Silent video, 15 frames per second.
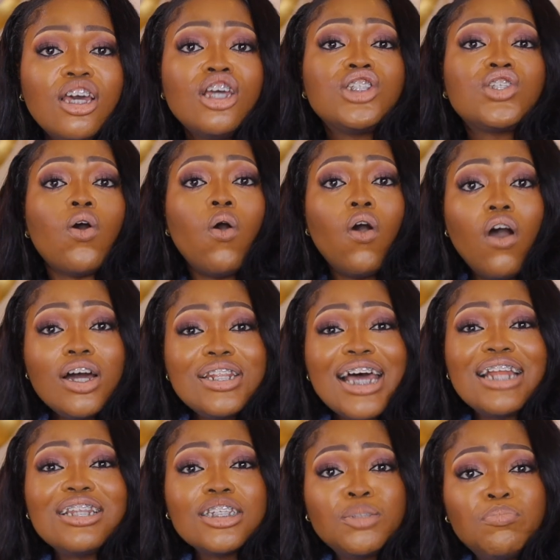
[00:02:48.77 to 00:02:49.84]
So
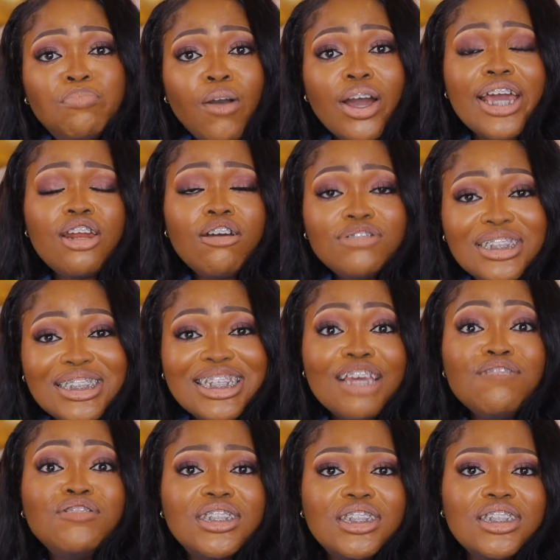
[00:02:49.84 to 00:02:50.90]
under this bucket of
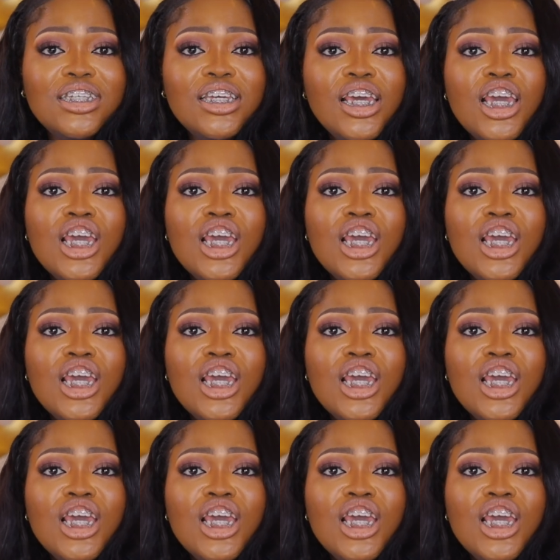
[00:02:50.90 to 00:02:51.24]
safety,